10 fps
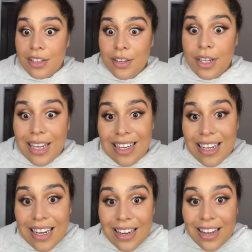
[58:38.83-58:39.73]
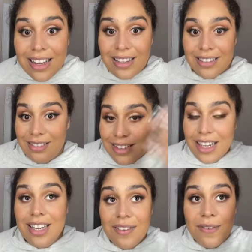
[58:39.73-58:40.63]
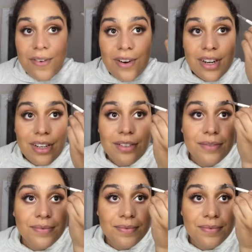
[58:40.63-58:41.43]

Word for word: you didn't need it. It did it for you.